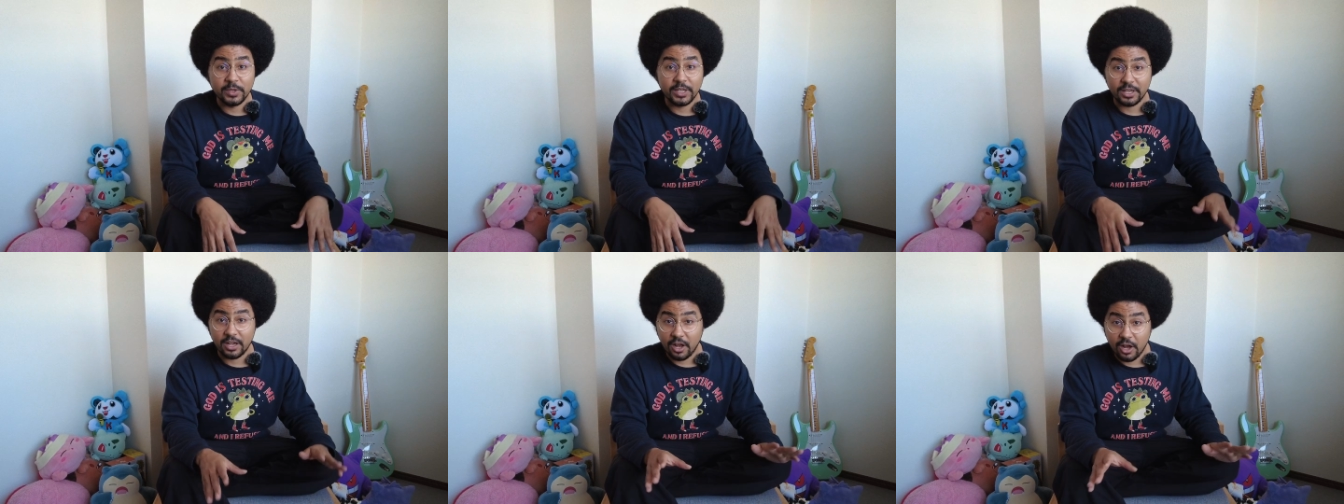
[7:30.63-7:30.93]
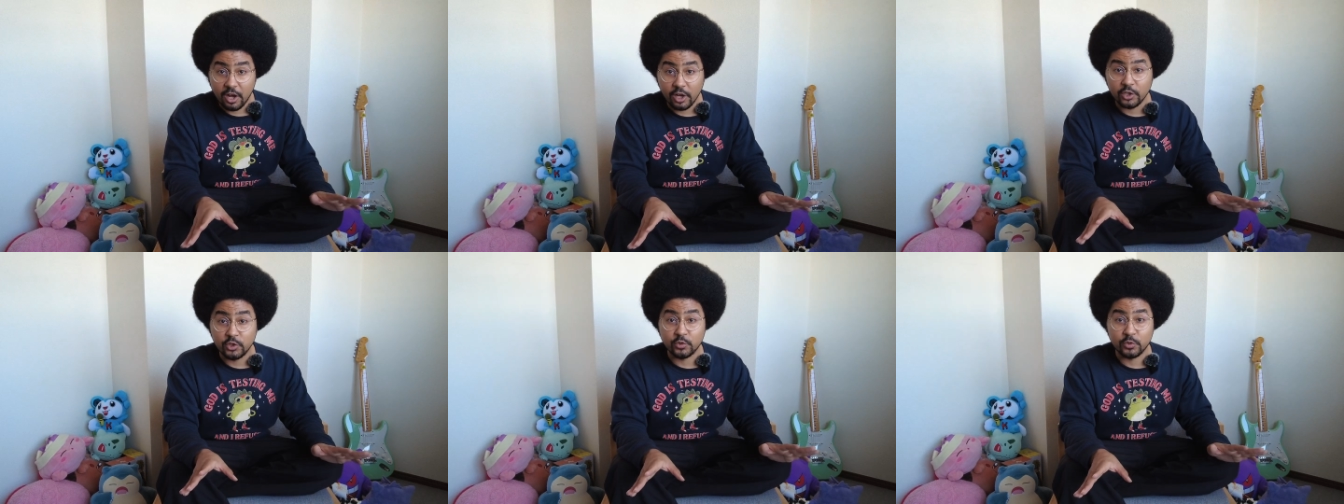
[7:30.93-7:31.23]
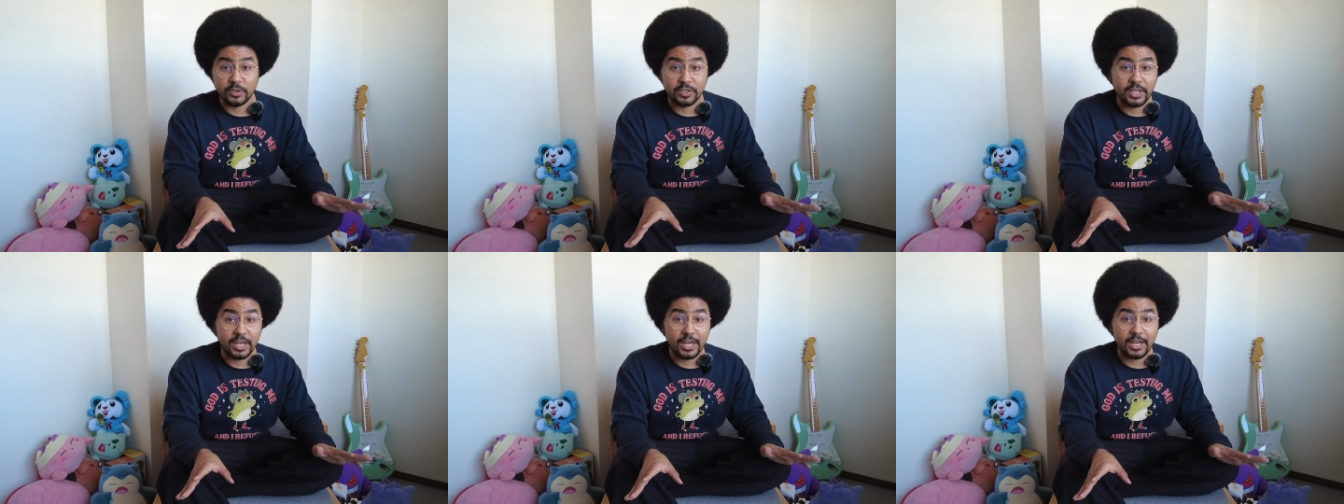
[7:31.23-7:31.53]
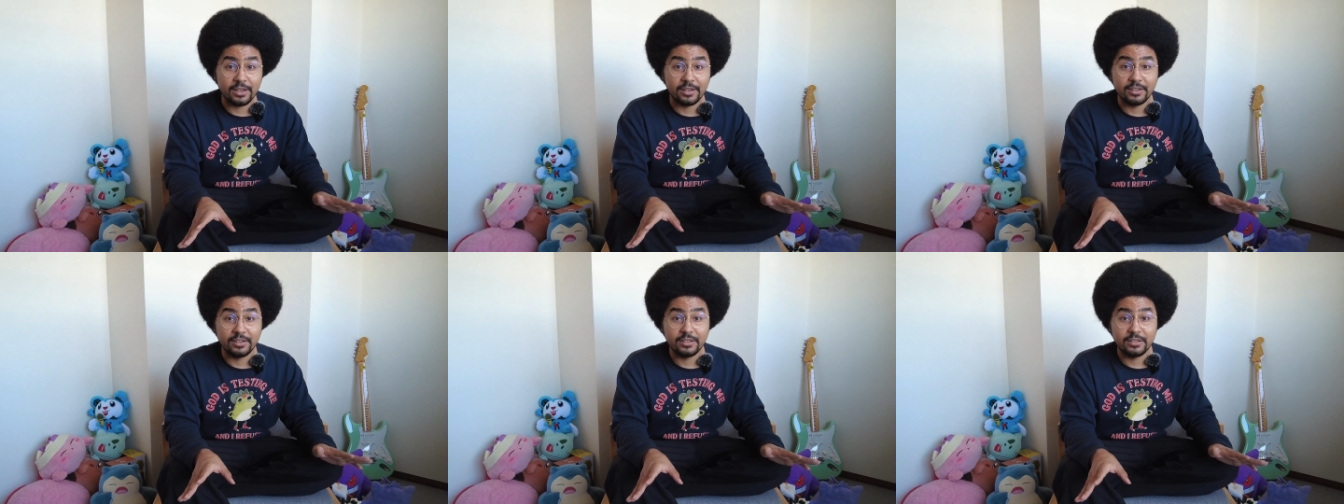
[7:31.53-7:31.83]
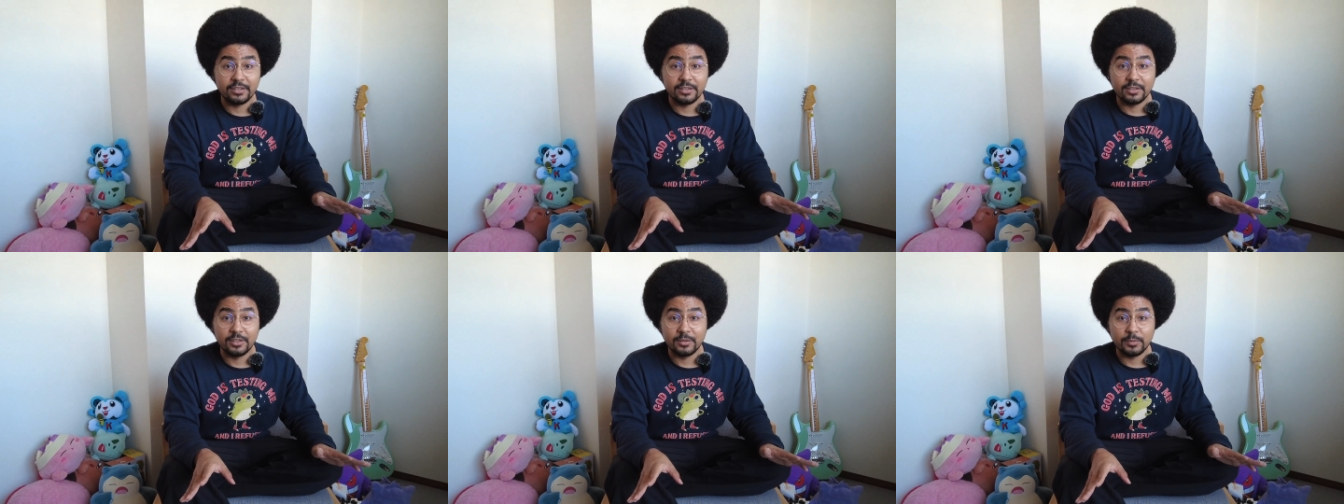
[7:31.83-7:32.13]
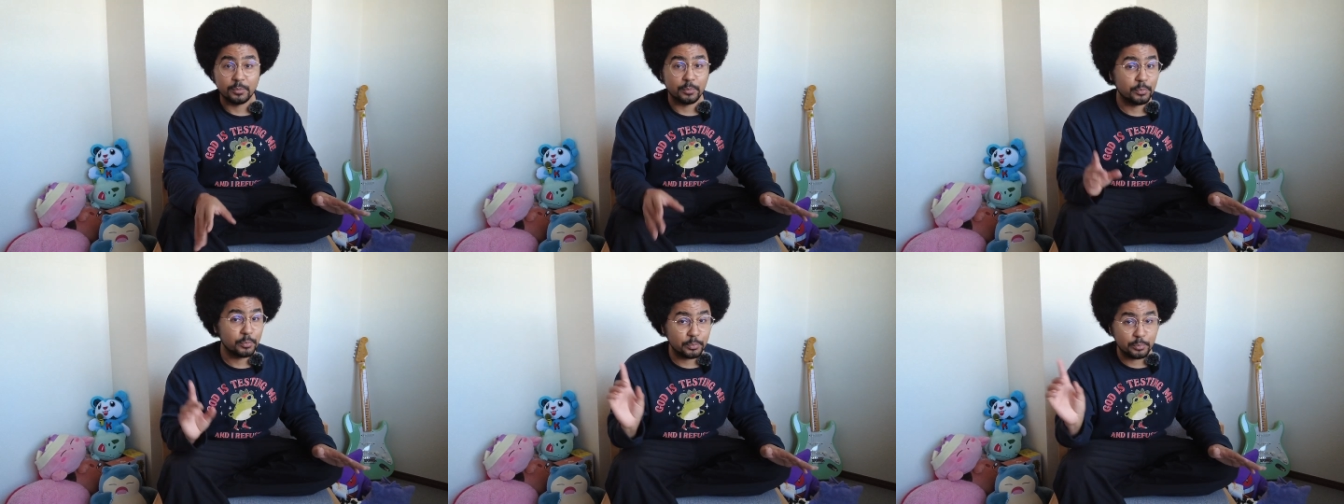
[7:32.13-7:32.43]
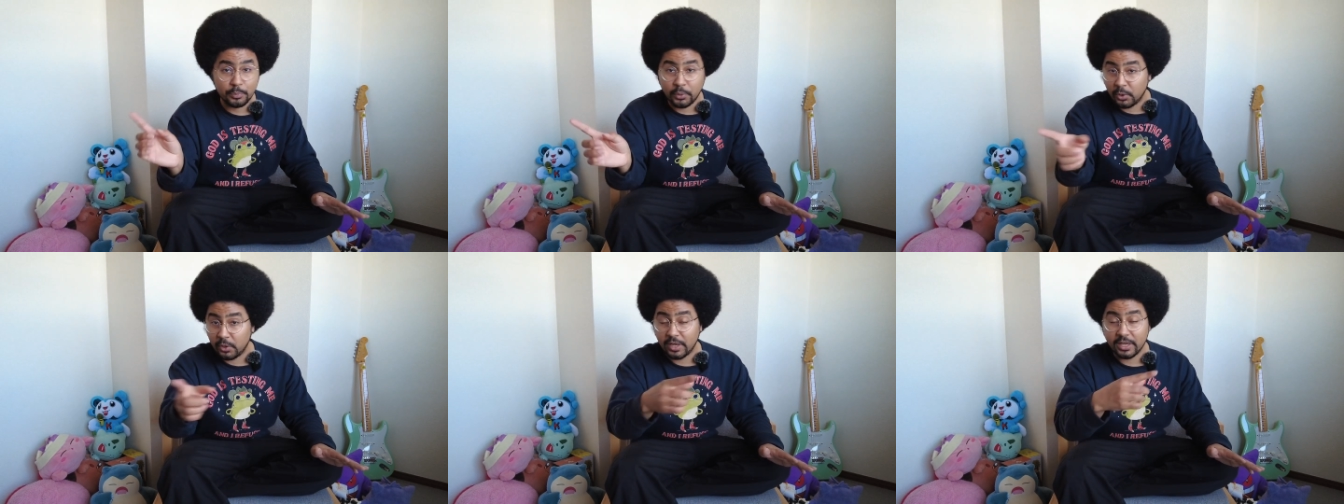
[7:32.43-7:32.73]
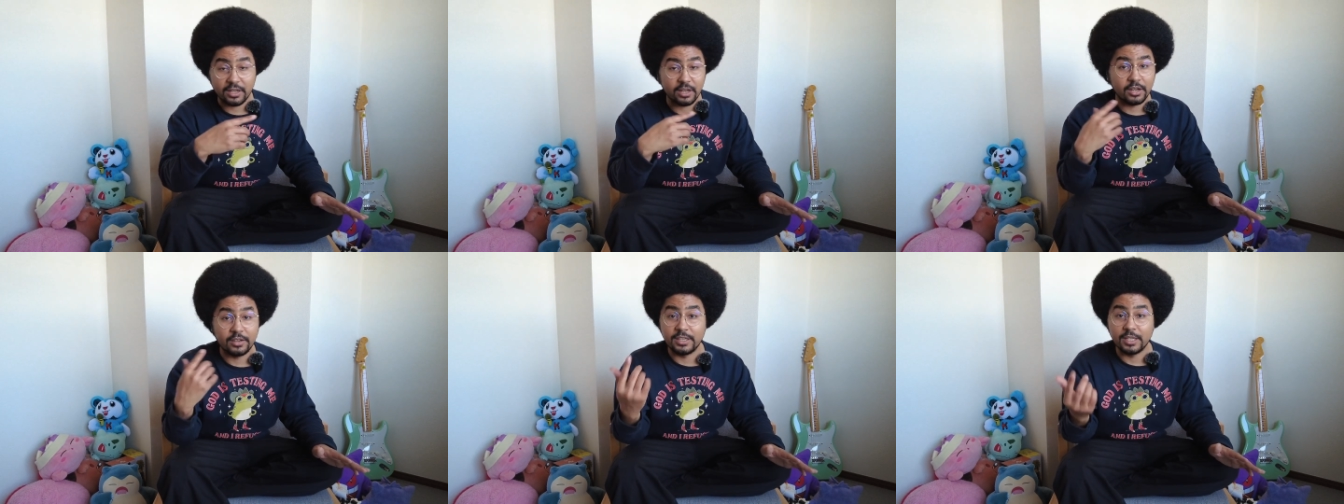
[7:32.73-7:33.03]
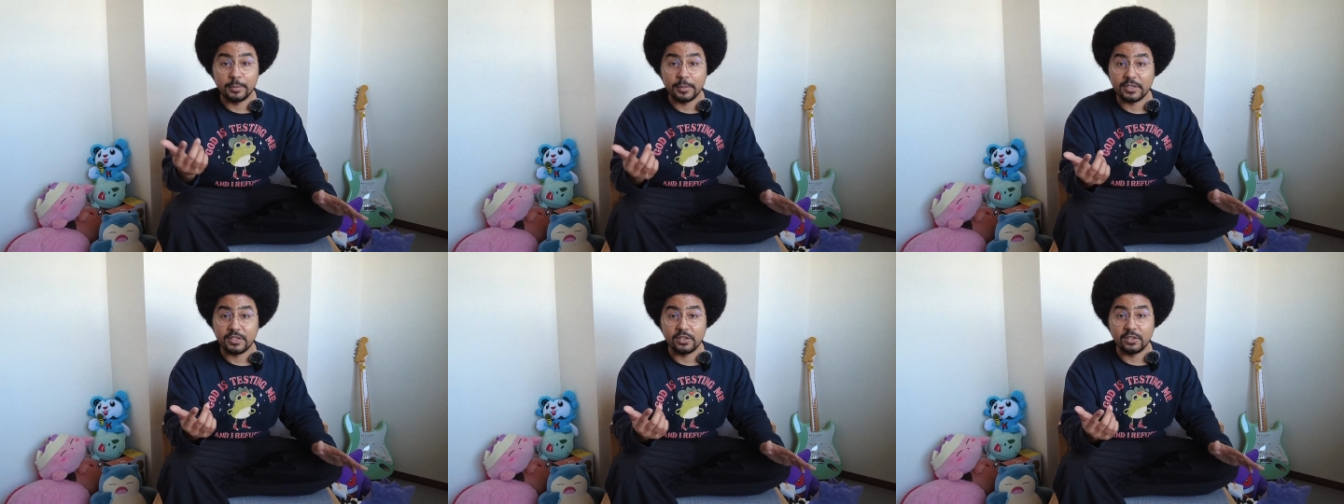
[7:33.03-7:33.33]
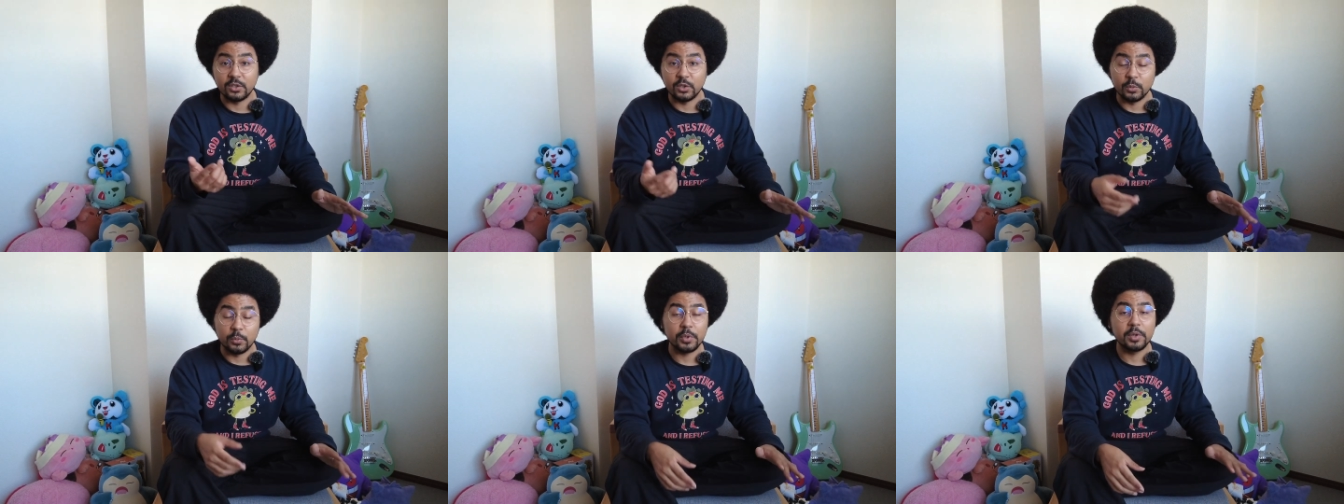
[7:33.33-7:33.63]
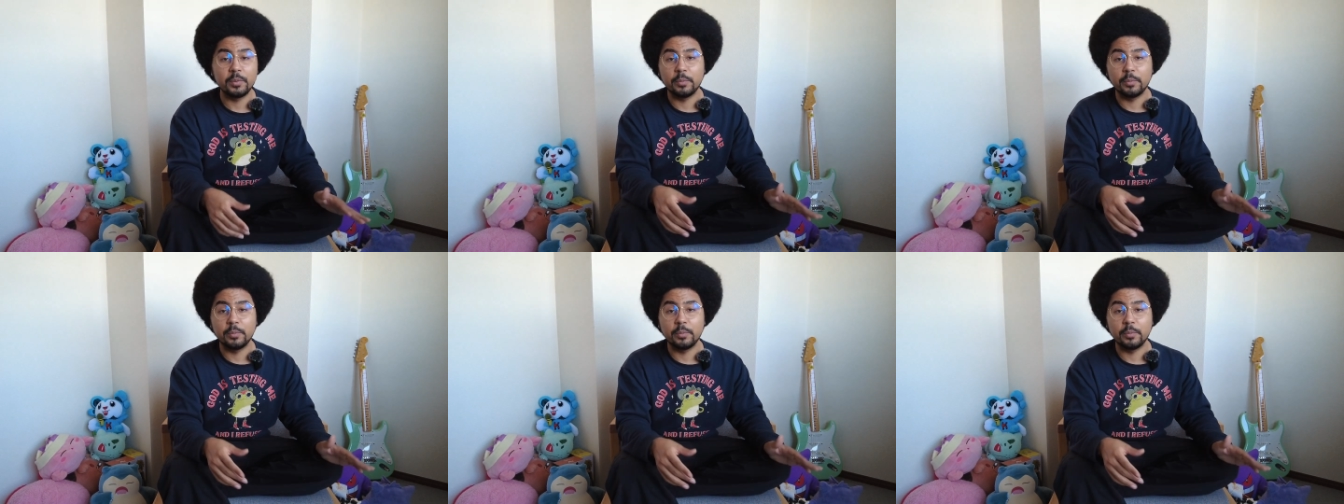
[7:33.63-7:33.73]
like 100 yen per like unlimited loop.